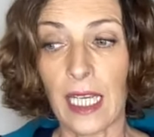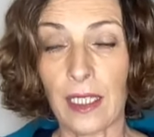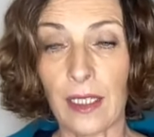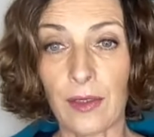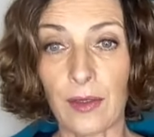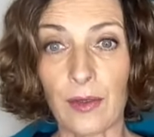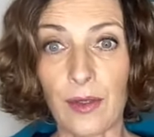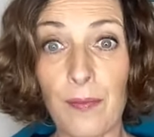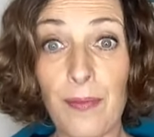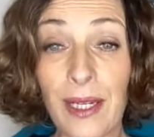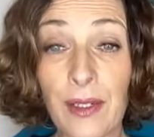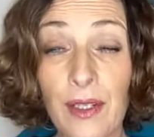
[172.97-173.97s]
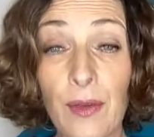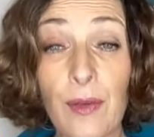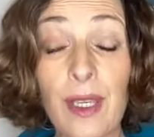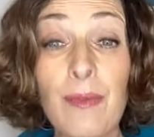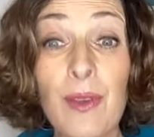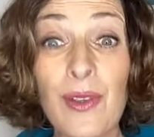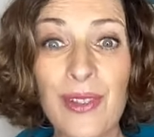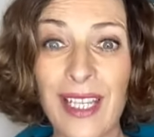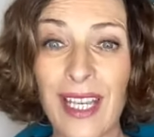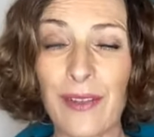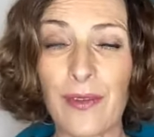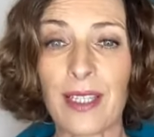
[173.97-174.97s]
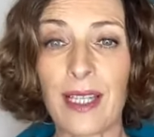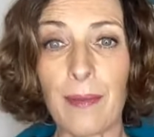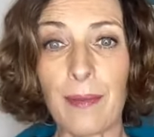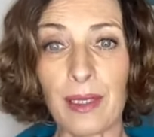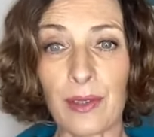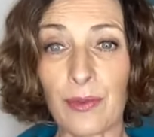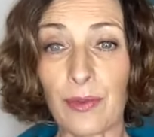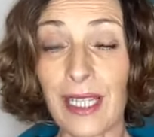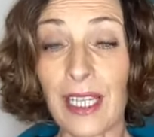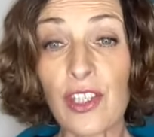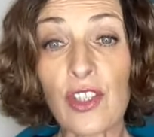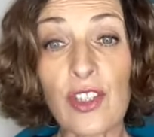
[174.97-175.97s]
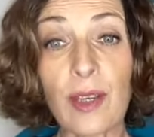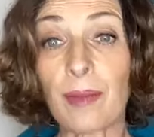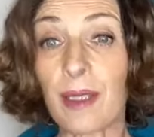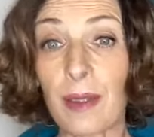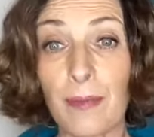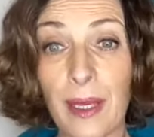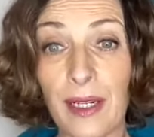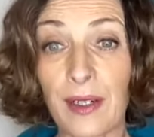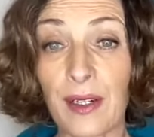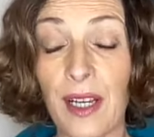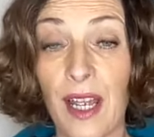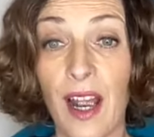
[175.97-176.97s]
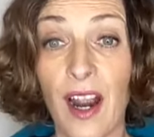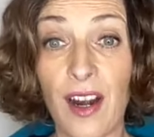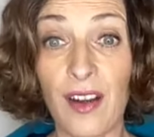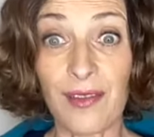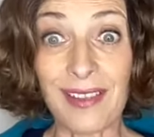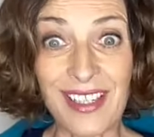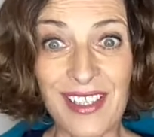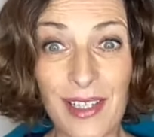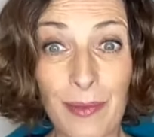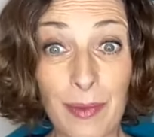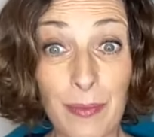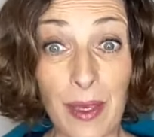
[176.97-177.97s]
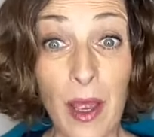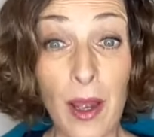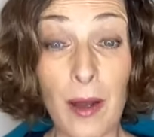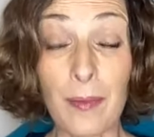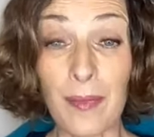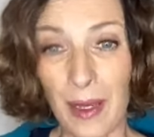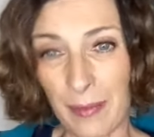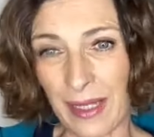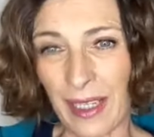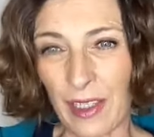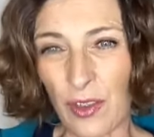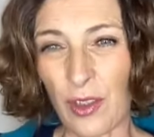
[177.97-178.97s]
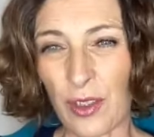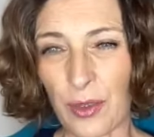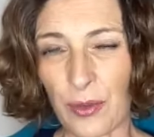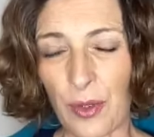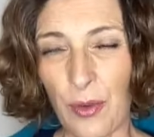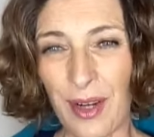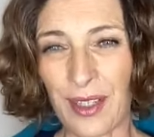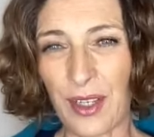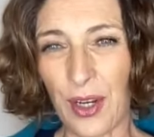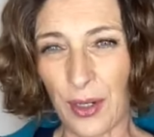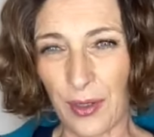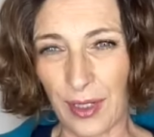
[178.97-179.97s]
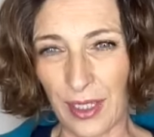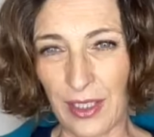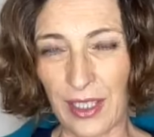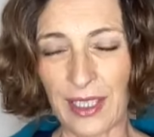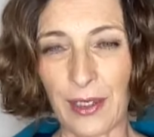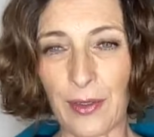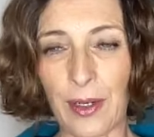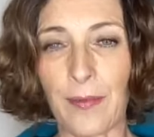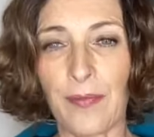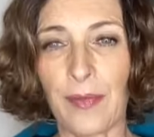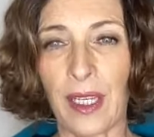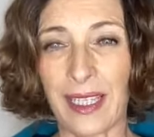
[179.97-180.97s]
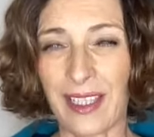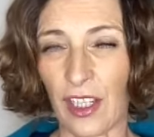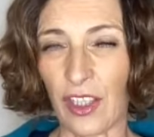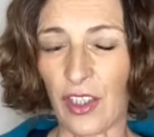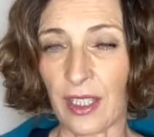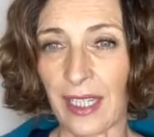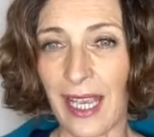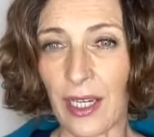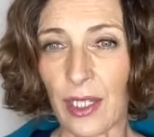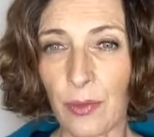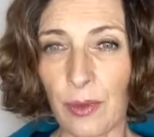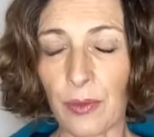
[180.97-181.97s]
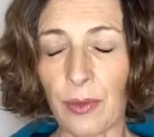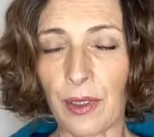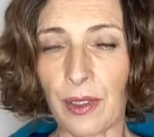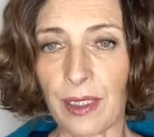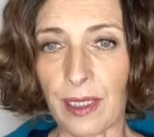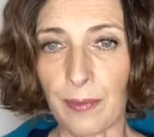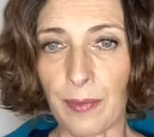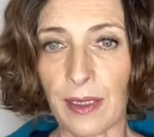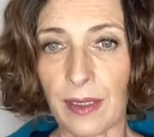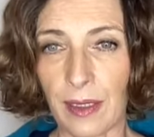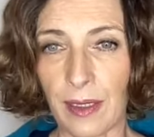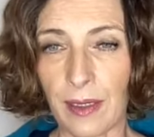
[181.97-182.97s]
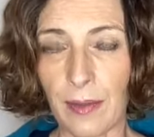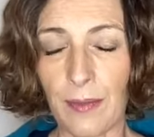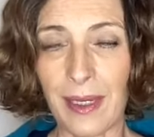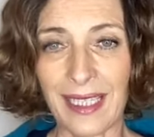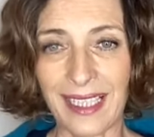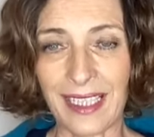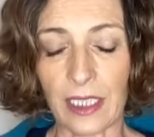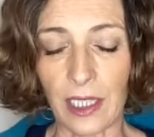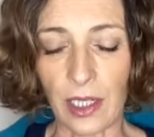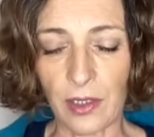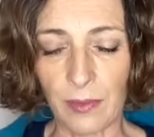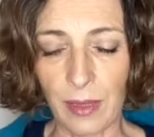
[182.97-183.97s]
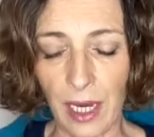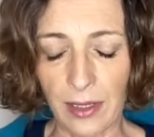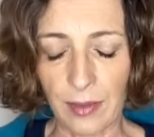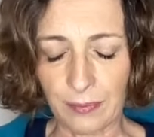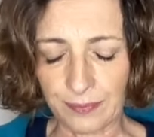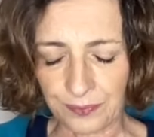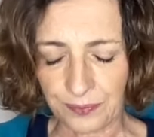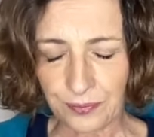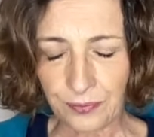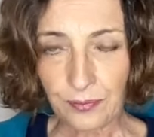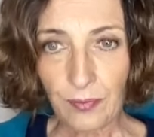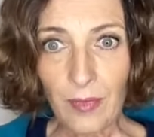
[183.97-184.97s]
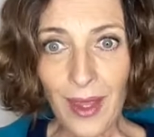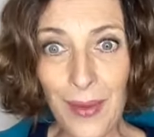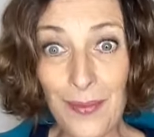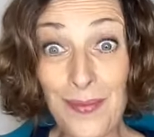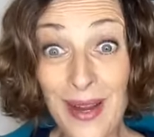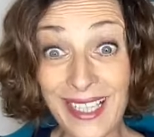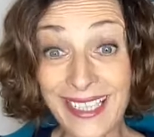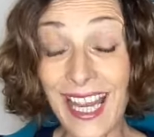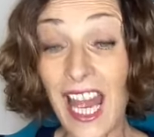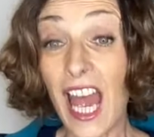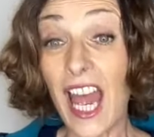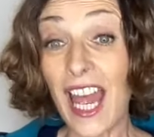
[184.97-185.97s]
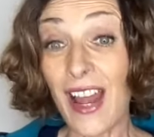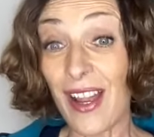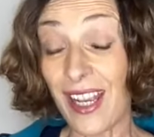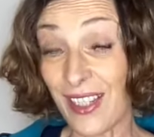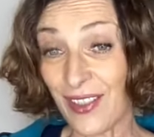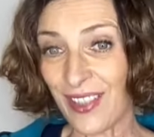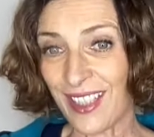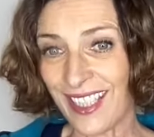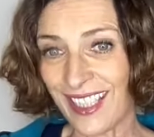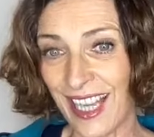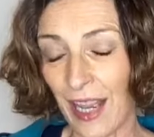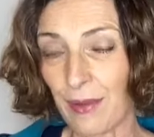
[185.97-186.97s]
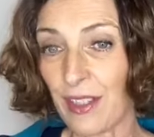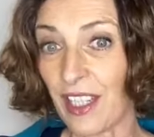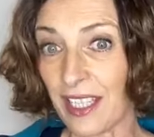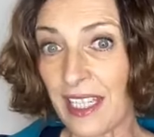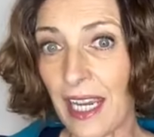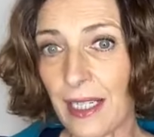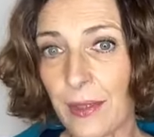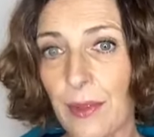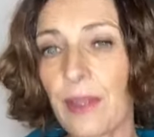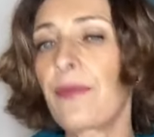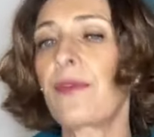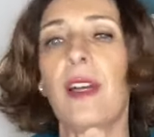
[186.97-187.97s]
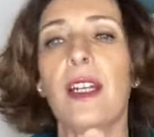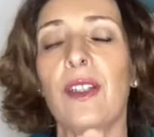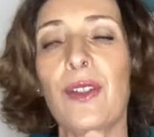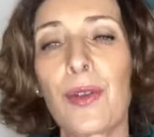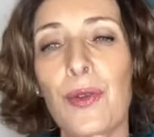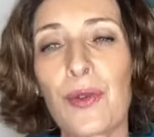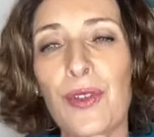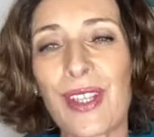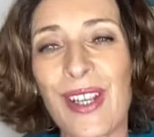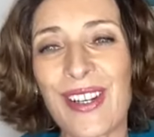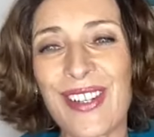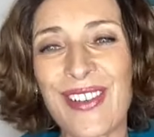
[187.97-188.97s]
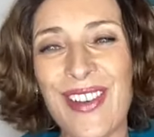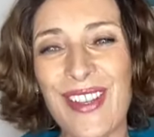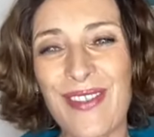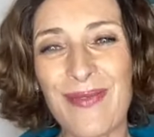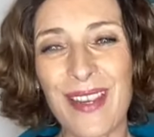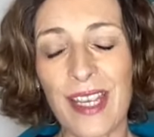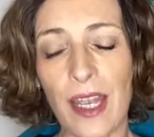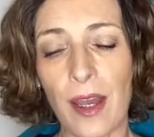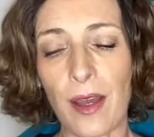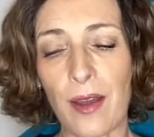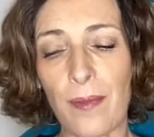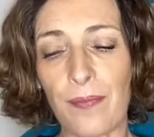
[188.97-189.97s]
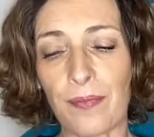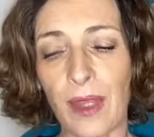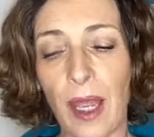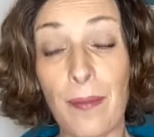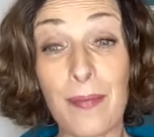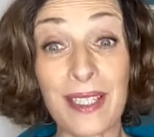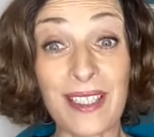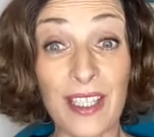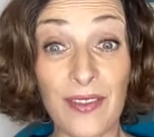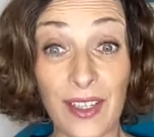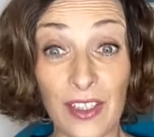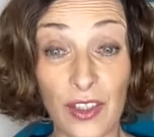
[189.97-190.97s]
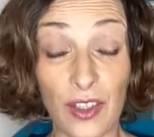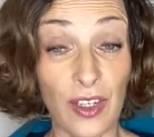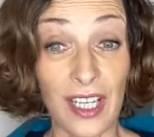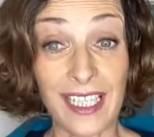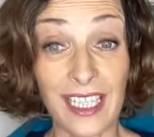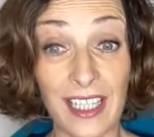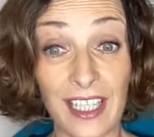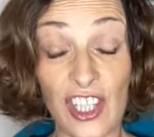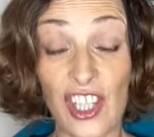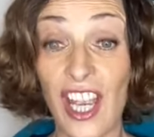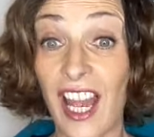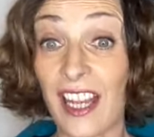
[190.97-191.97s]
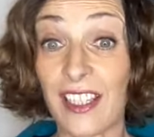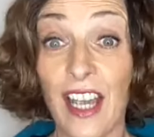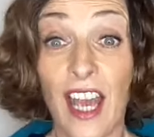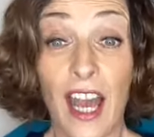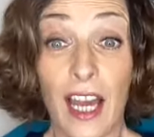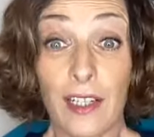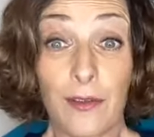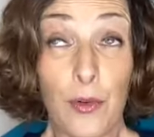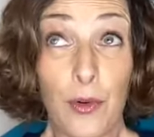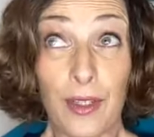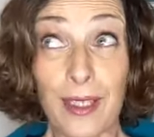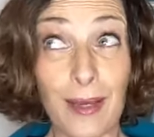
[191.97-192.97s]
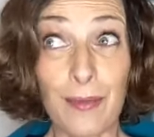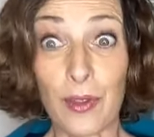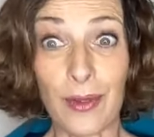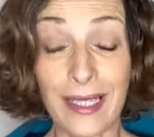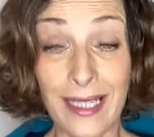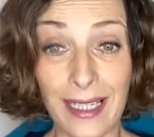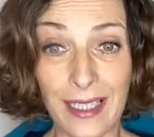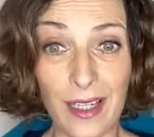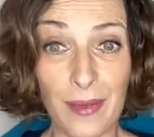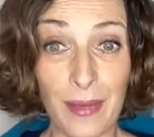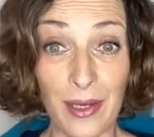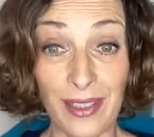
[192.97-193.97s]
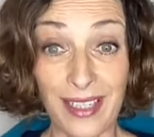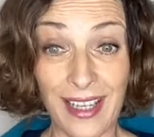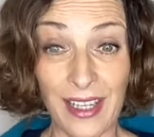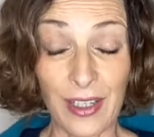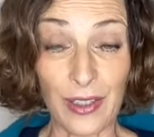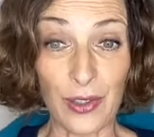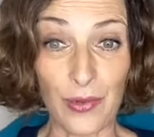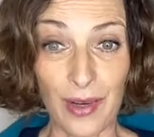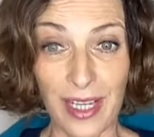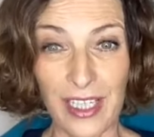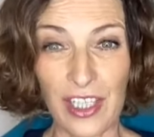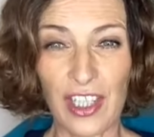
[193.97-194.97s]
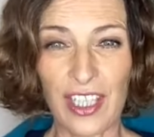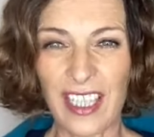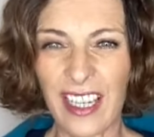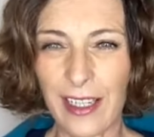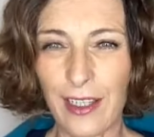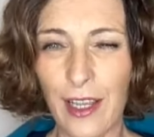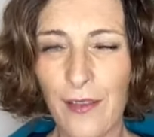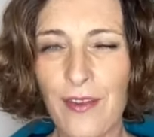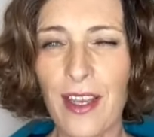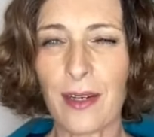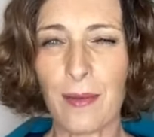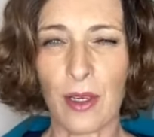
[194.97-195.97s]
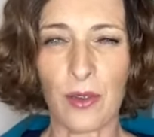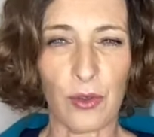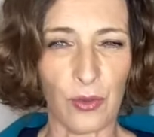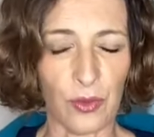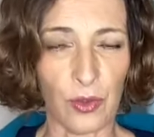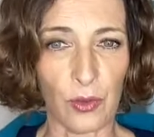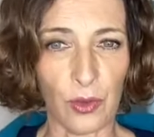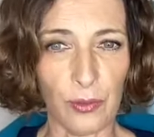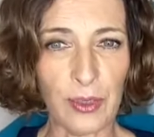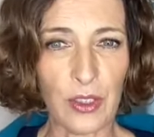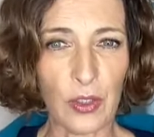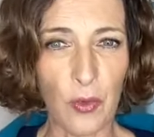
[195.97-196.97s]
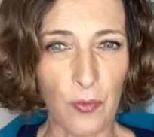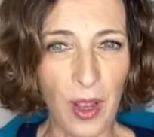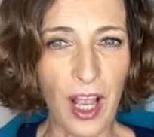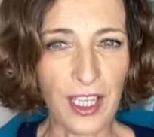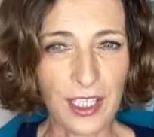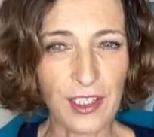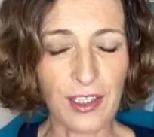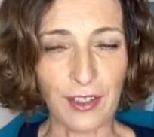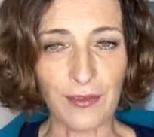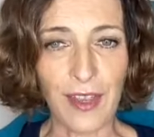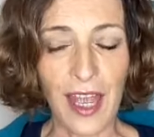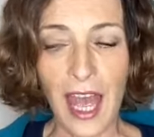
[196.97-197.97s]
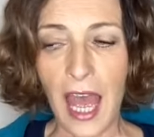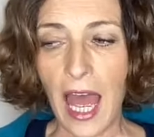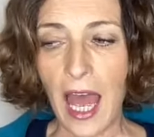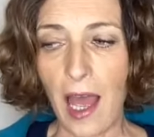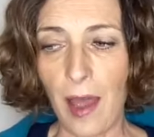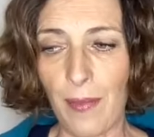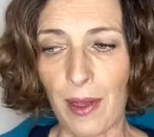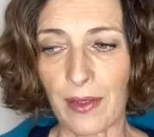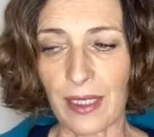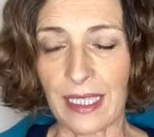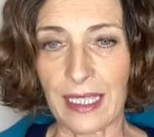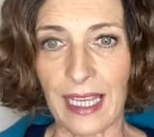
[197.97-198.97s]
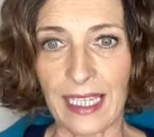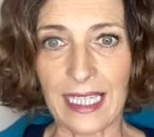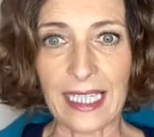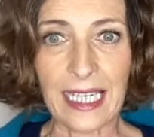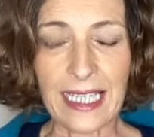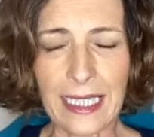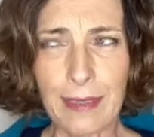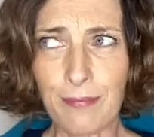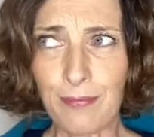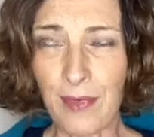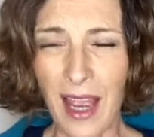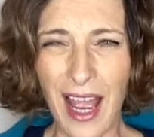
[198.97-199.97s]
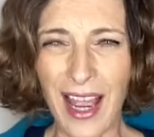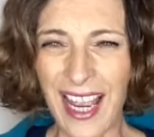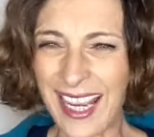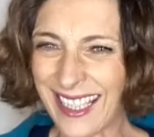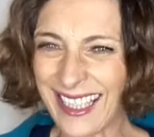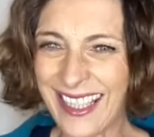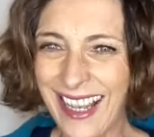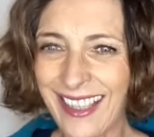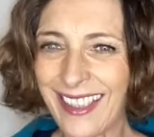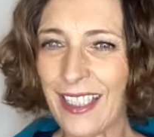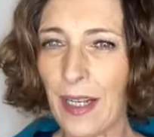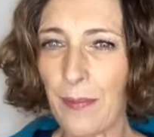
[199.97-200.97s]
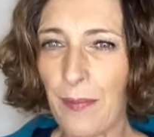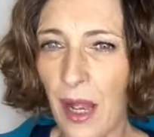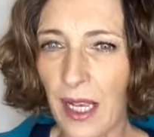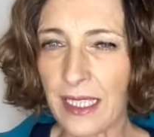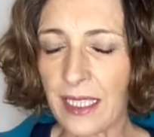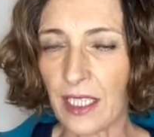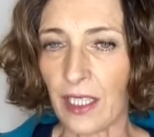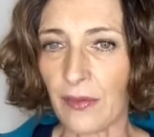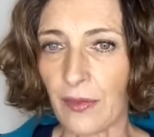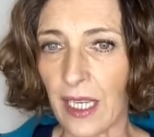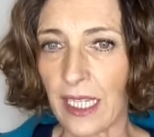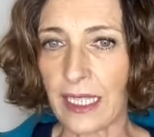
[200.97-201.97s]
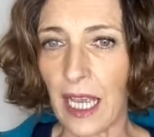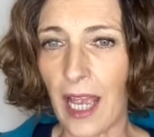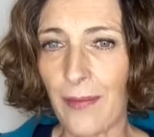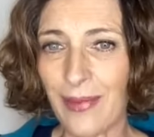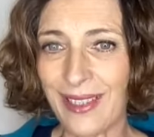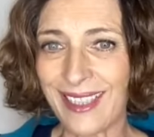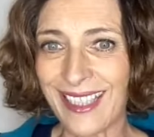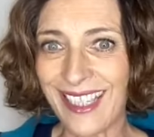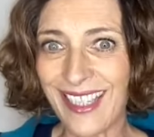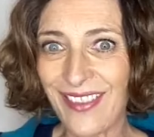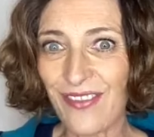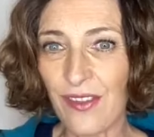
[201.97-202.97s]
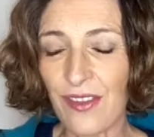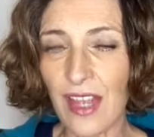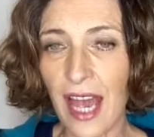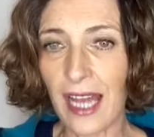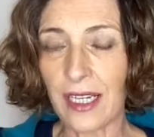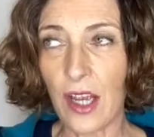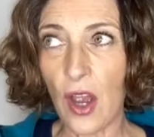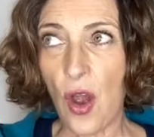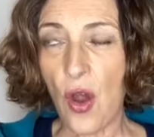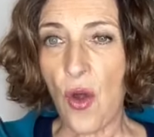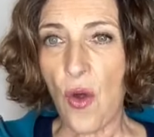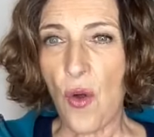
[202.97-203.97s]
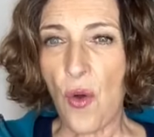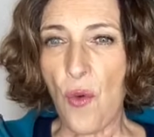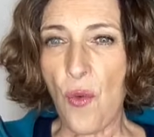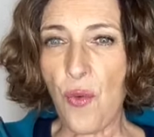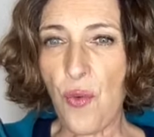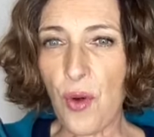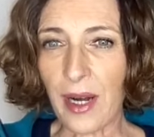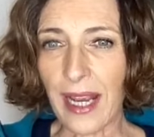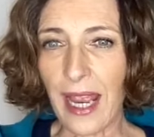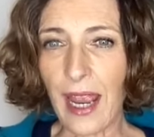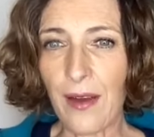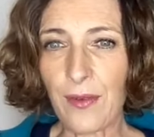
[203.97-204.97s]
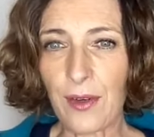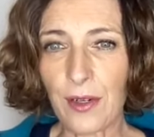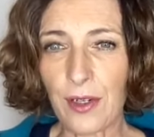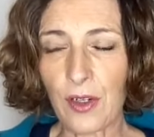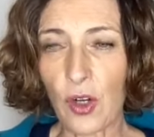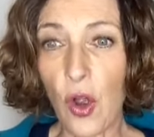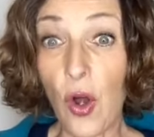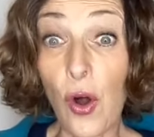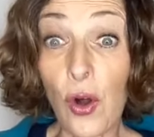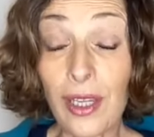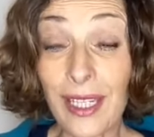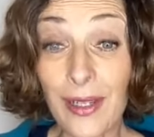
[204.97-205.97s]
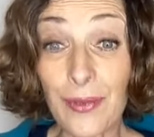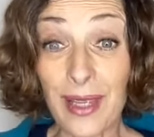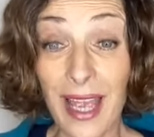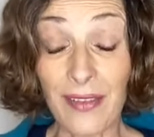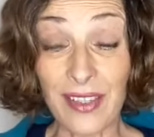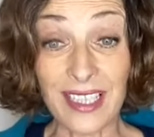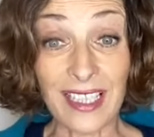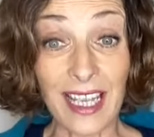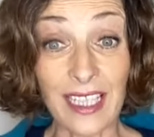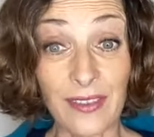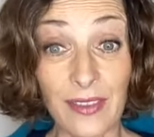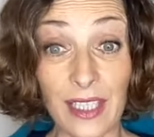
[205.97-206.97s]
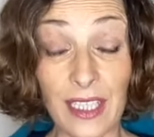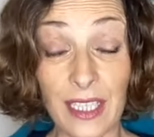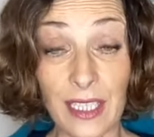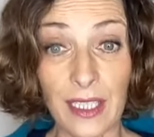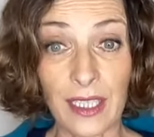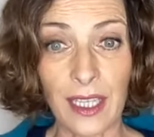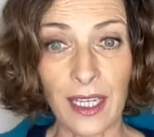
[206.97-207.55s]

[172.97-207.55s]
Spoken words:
you know, the better that we communicate, for example, in relationships, the better our relationships become. I mean, that also requires courage, etc. It's not the actual words, but the meaning and intention behind them. But interestingly, I was just chatting with a friend who shared with me a business venture idea that she had. And of course, I'm so excited about it. I think it's great. And she said, I love that about you. You're always so positive about these things. And I said, it's not that I'm positive. It's I believe that whatever calling we have inside of us,